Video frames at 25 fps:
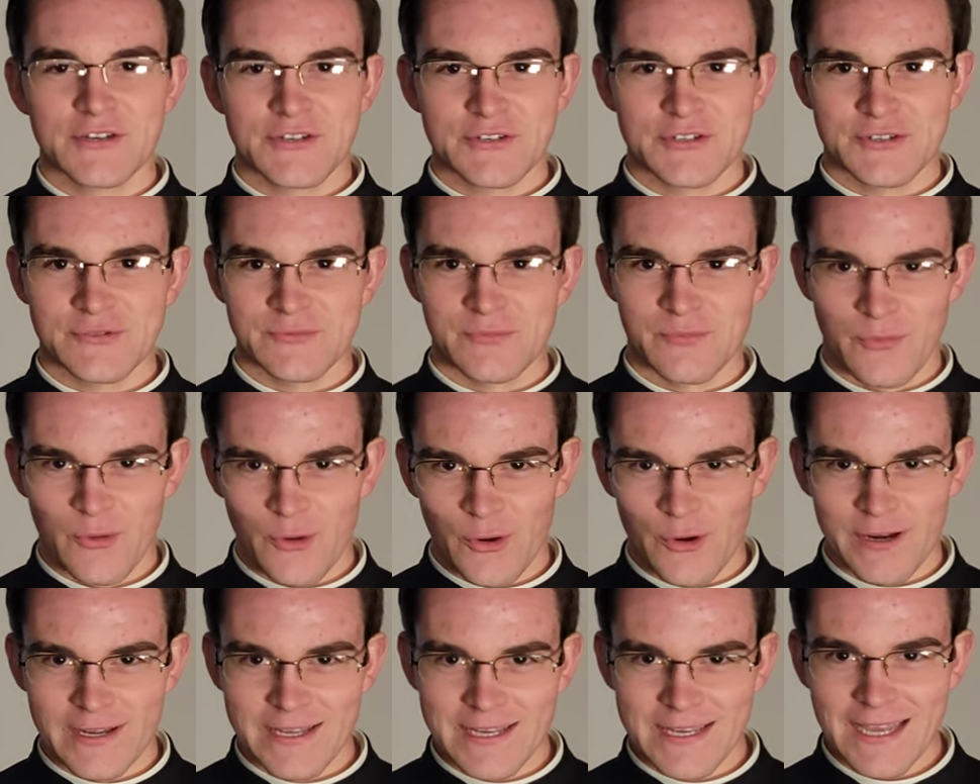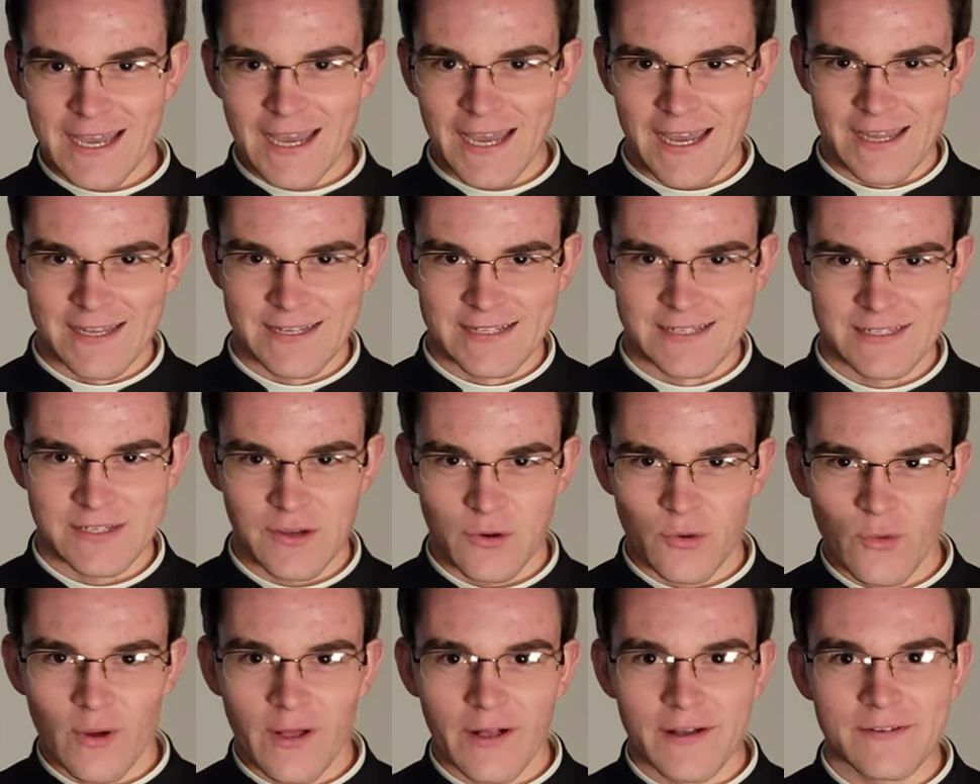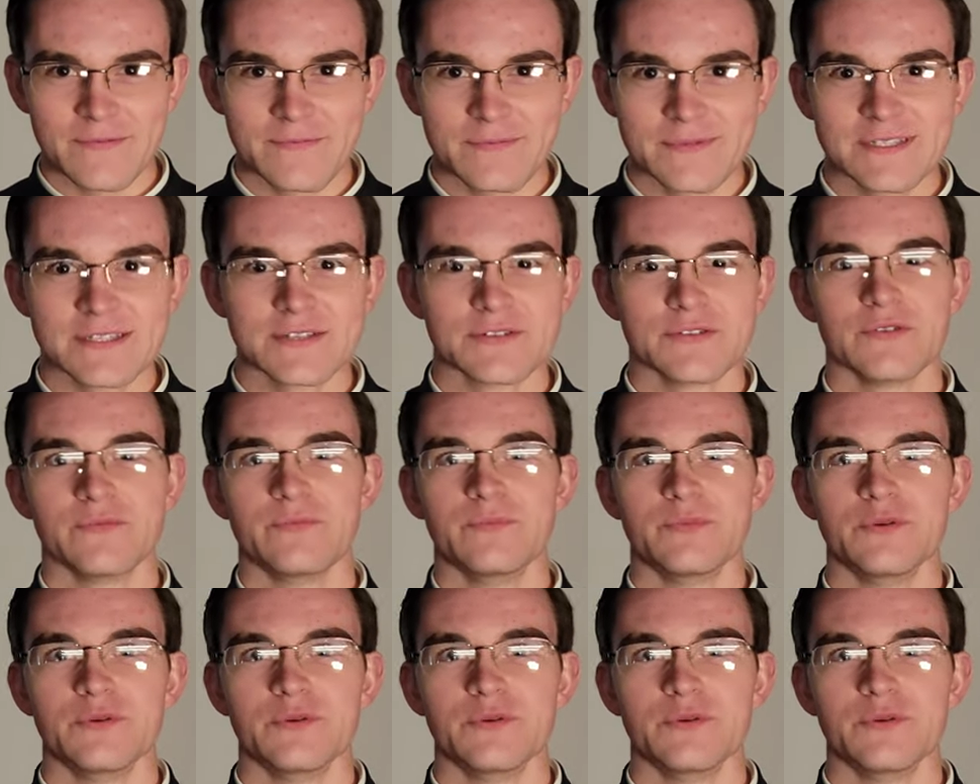Good morning and welcome to the